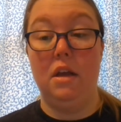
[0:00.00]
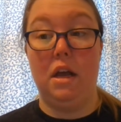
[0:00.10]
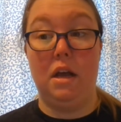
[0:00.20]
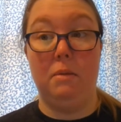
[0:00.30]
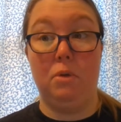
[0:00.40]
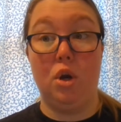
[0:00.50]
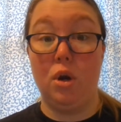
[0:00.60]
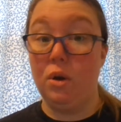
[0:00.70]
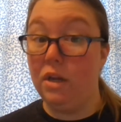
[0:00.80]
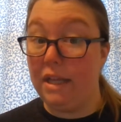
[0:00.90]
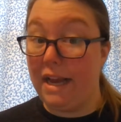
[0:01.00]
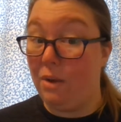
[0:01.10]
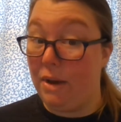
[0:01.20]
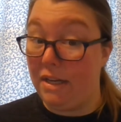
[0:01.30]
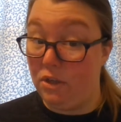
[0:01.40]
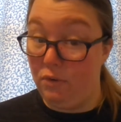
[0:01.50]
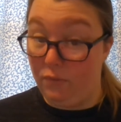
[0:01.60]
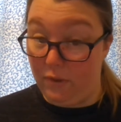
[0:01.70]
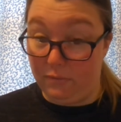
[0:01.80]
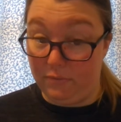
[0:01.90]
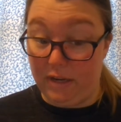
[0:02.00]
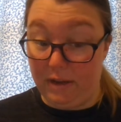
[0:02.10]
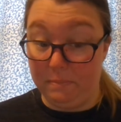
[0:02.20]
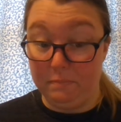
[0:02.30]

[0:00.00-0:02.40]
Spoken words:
Currently, I weigh 250.